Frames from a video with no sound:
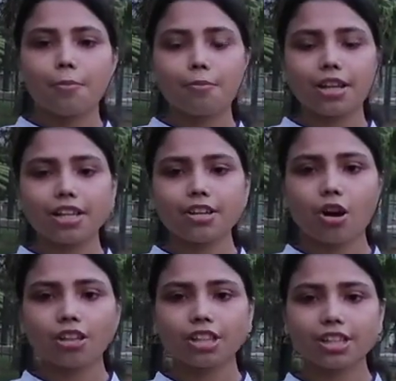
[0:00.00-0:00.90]
Many
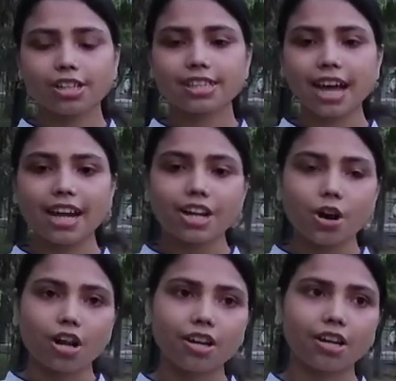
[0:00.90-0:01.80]
North Indians are
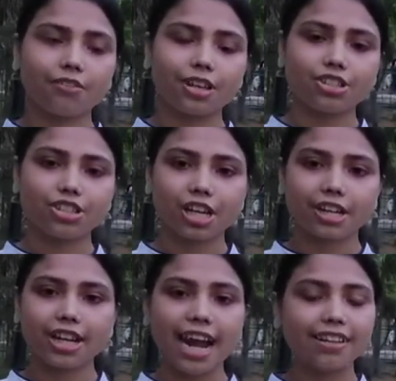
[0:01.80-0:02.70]

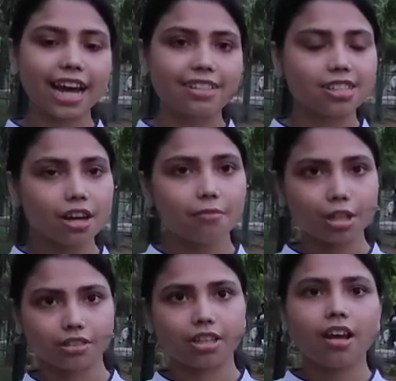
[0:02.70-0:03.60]
non-vegetarian, and that's a
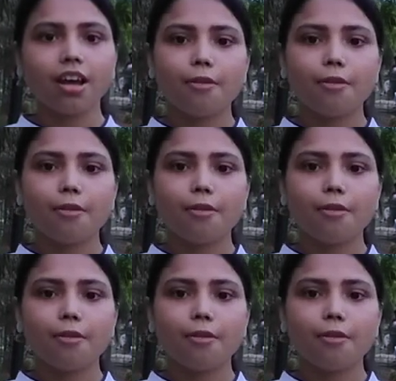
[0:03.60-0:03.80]
myth.